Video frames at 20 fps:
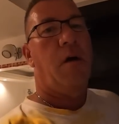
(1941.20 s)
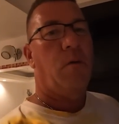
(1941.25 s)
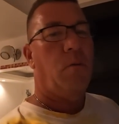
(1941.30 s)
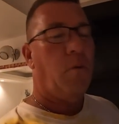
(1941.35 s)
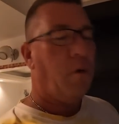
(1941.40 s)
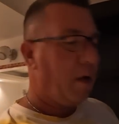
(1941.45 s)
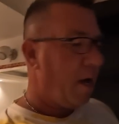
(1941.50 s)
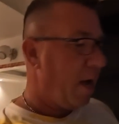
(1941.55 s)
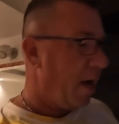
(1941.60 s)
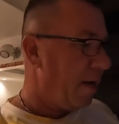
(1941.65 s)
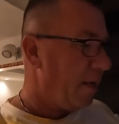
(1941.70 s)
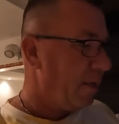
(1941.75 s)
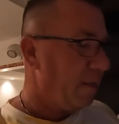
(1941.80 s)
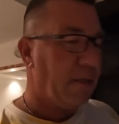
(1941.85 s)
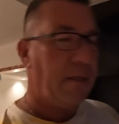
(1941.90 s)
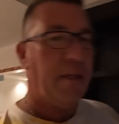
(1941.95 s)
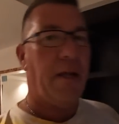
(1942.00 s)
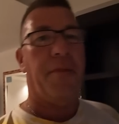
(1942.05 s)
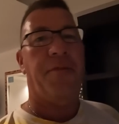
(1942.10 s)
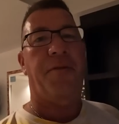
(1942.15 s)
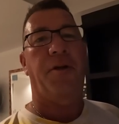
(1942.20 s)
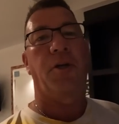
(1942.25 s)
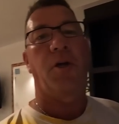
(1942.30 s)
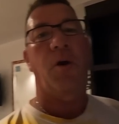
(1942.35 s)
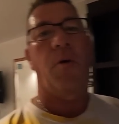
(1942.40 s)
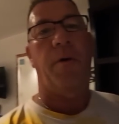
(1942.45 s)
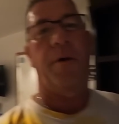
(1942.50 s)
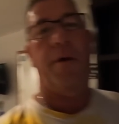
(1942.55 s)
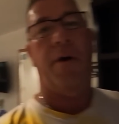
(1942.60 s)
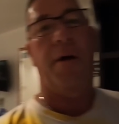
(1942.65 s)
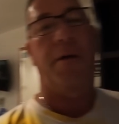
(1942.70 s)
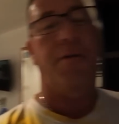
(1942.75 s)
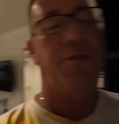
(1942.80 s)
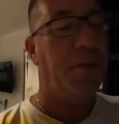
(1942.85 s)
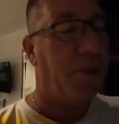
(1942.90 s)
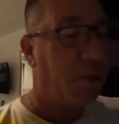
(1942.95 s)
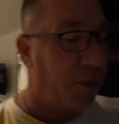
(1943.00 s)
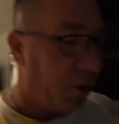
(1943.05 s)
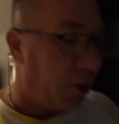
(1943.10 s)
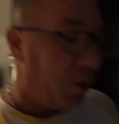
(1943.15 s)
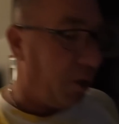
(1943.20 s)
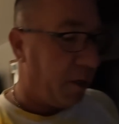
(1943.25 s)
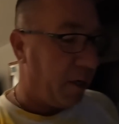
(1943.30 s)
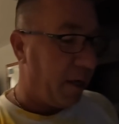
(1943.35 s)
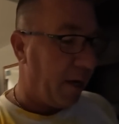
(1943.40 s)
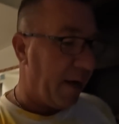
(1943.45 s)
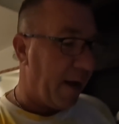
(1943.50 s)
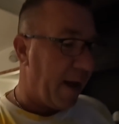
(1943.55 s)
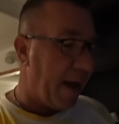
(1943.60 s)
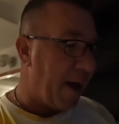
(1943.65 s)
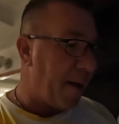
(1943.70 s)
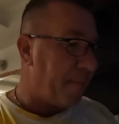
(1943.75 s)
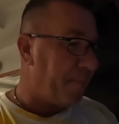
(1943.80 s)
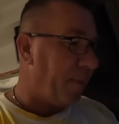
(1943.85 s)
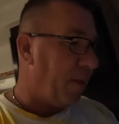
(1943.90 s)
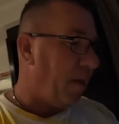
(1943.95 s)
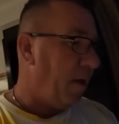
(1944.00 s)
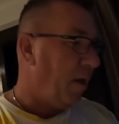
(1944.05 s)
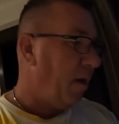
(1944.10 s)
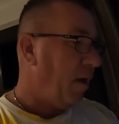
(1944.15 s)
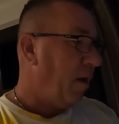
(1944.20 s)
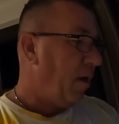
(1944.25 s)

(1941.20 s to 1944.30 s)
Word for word: okay. Well, guys, nothing going on. Just took a nap